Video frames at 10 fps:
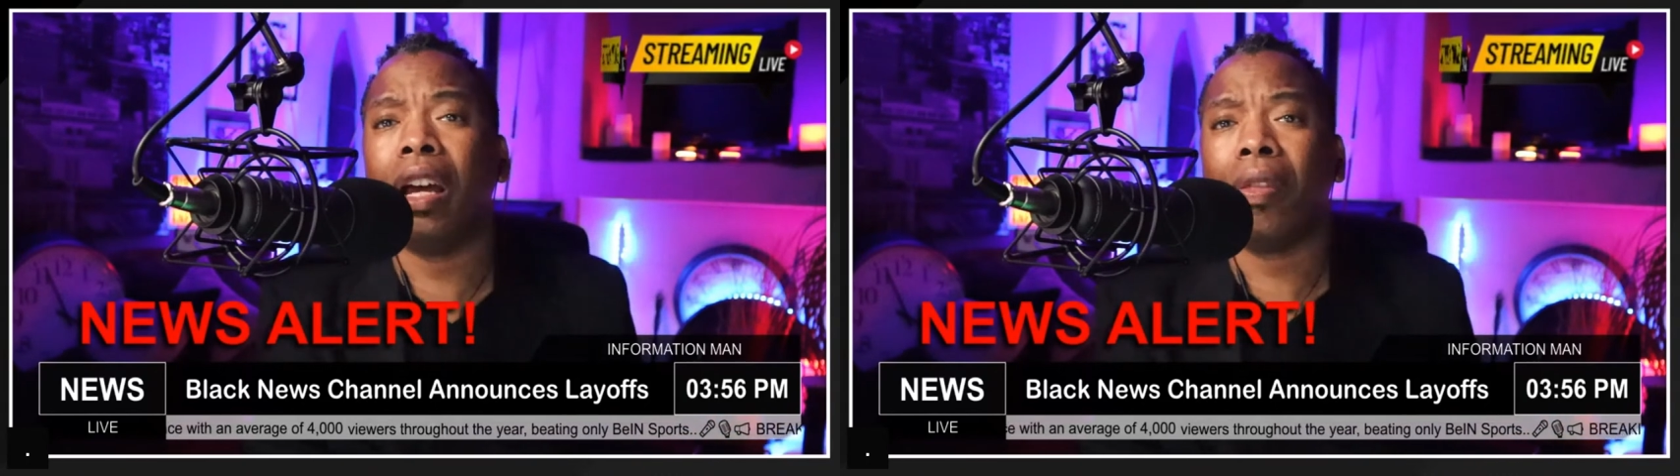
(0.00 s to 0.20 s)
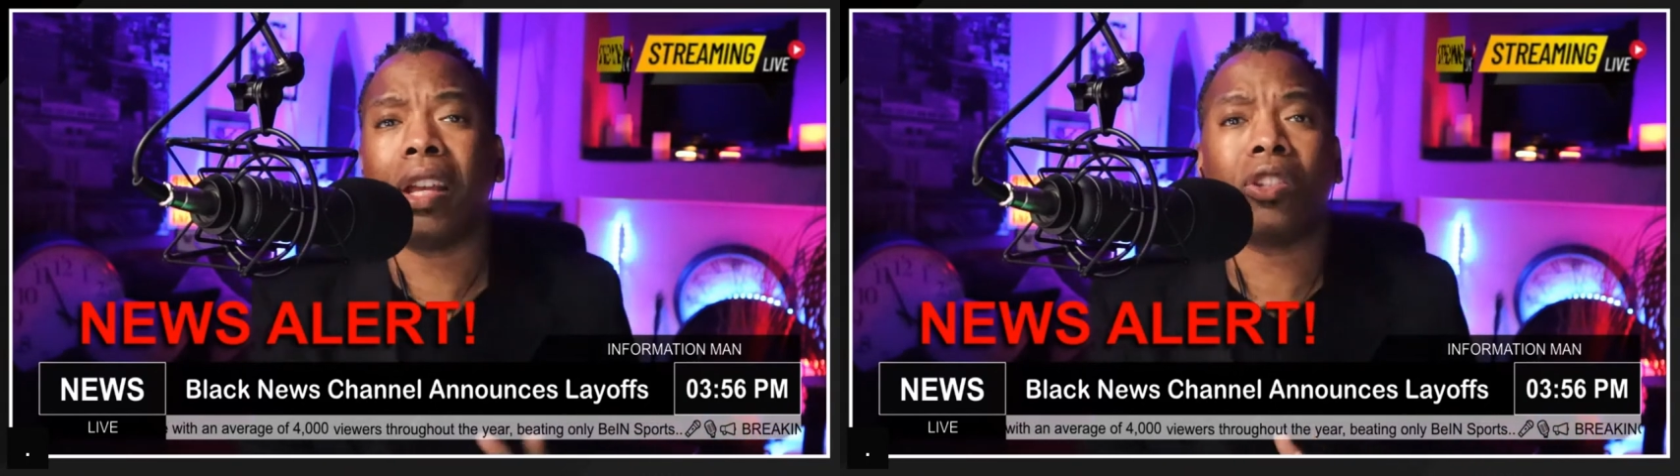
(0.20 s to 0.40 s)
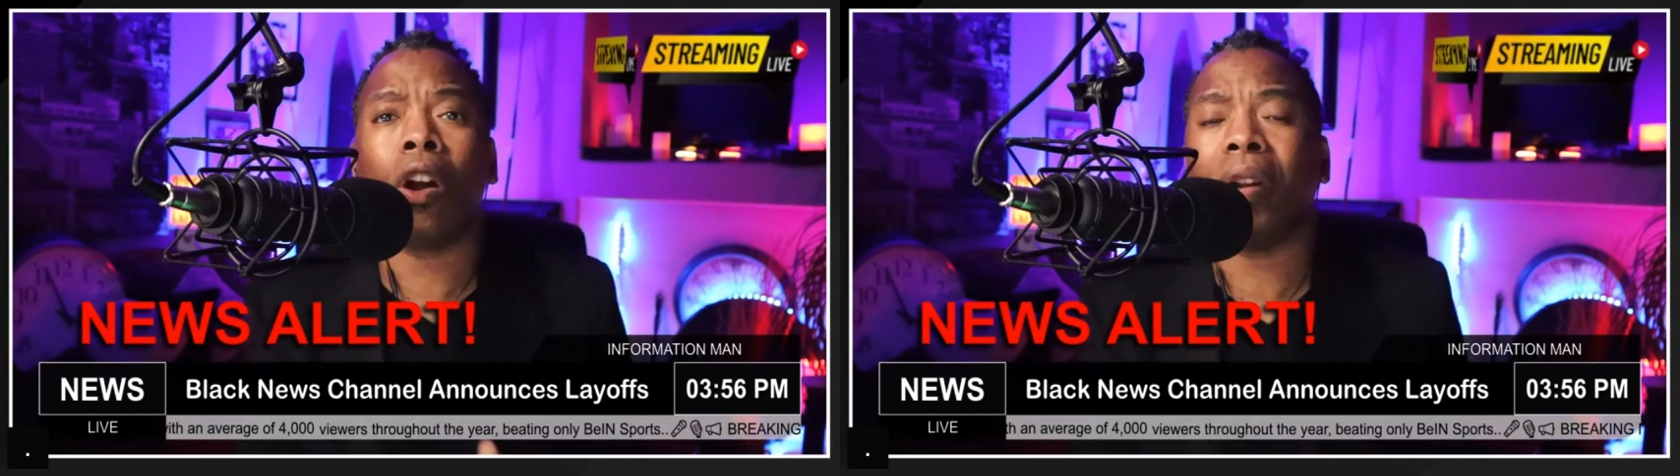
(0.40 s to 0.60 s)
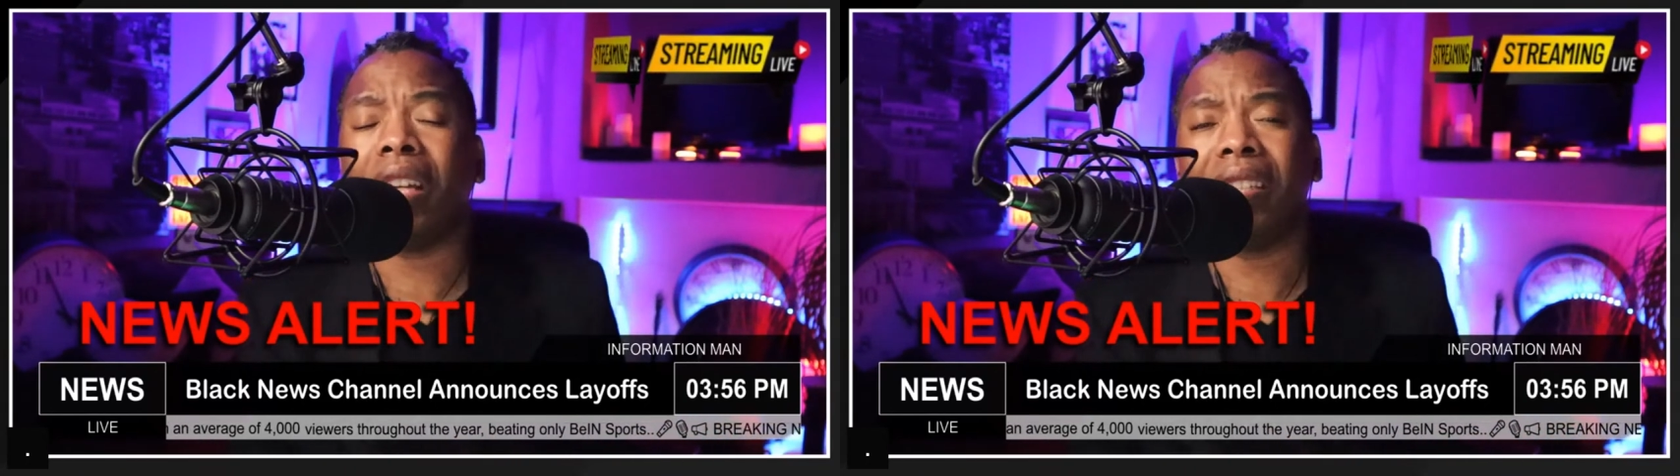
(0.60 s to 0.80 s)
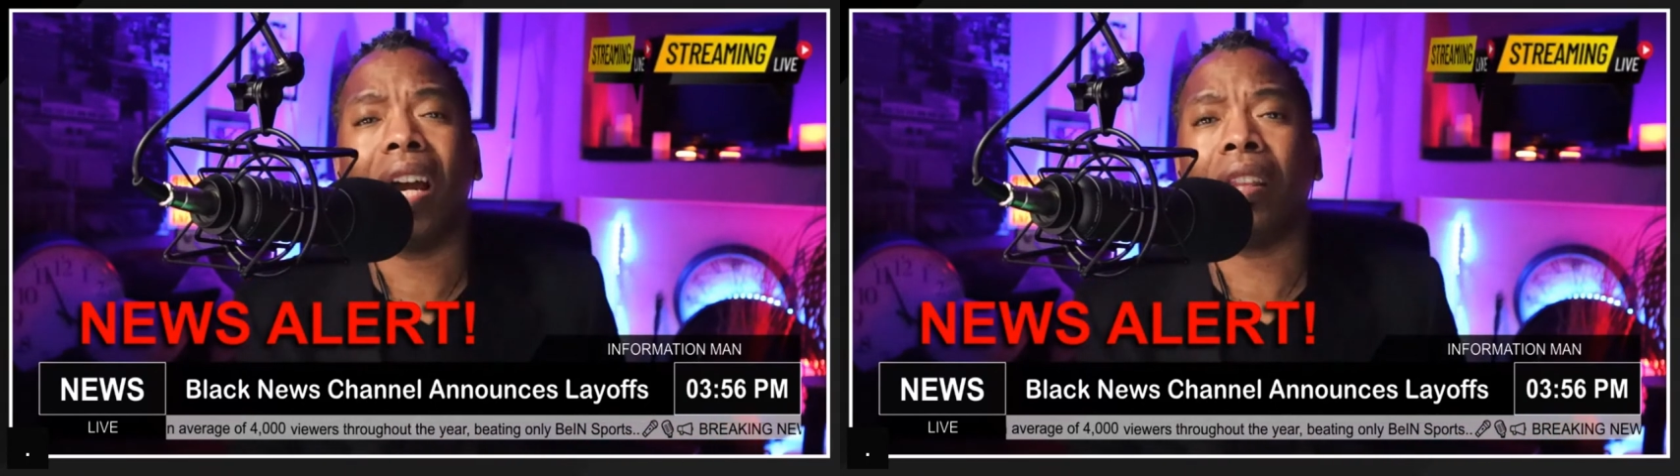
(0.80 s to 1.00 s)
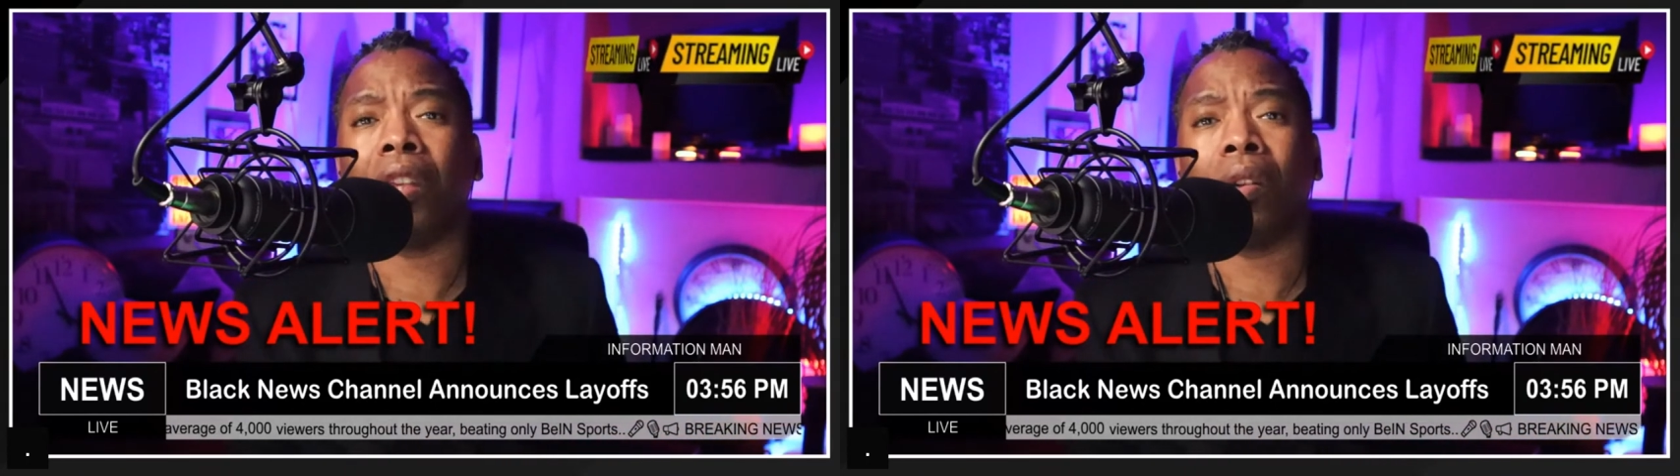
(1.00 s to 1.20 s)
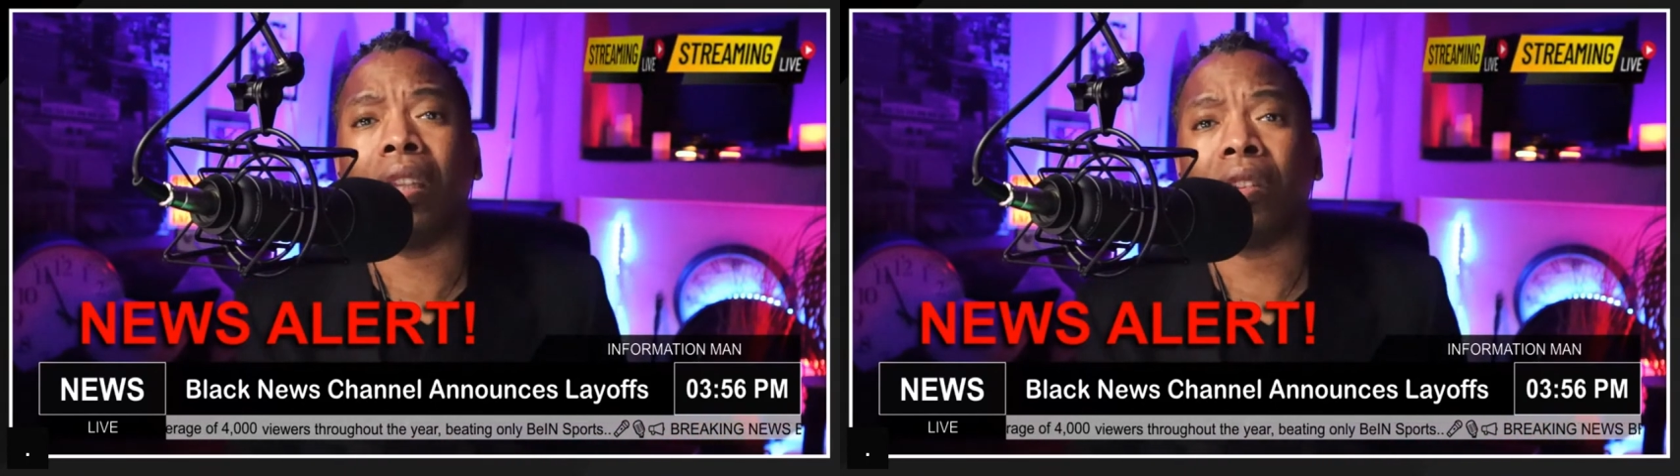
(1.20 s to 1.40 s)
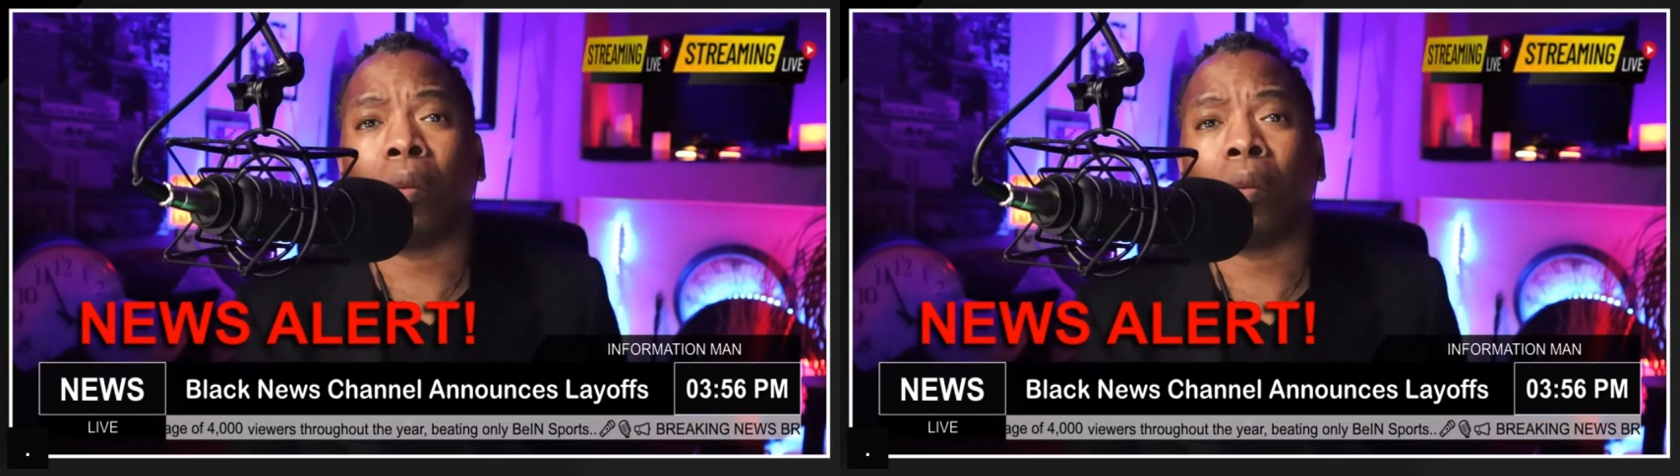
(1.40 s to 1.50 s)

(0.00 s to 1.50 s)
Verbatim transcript: that's already telling you that